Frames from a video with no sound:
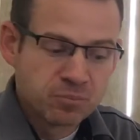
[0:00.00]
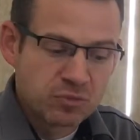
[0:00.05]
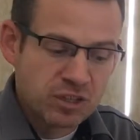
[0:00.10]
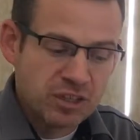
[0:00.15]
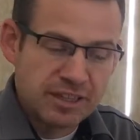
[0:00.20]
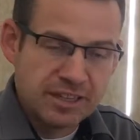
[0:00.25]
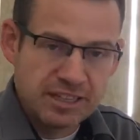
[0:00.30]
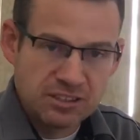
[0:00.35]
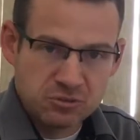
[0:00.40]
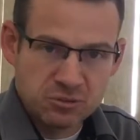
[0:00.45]

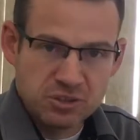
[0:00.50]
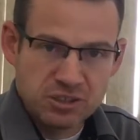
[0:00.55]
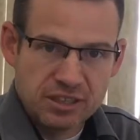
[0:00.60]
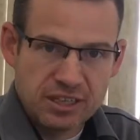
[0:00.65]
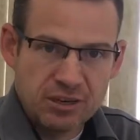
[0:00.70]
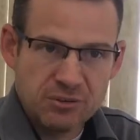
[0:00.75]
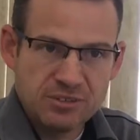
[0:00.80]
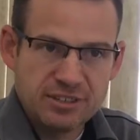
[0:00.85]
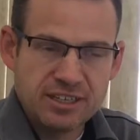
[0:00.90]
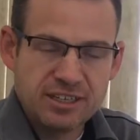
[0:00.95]
That would
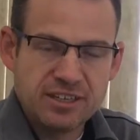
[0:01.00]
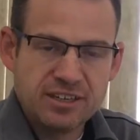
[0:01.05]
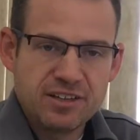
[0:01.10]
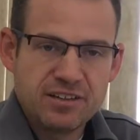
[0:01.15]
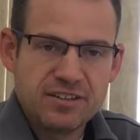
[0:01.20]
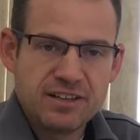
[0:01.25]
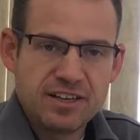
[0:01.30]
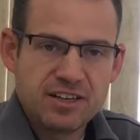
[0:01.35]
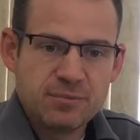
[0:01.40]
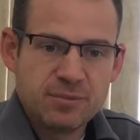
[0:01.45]
take
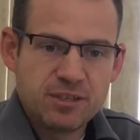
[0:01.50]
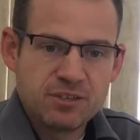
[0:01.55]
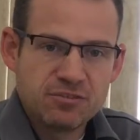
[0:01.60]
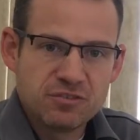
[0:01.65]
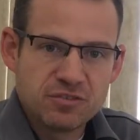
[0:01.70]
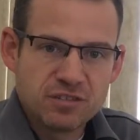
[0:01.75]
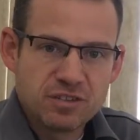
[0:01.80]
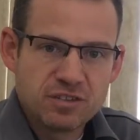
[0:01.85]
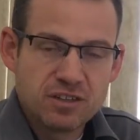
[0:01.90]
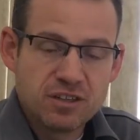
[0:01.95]

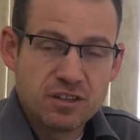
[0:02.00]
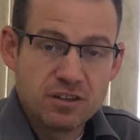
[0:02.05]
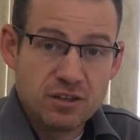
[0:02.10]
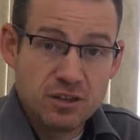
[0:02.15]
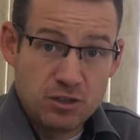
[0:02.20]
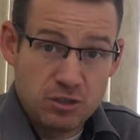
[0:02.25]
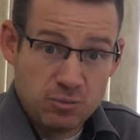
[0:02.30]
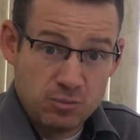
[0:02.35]
the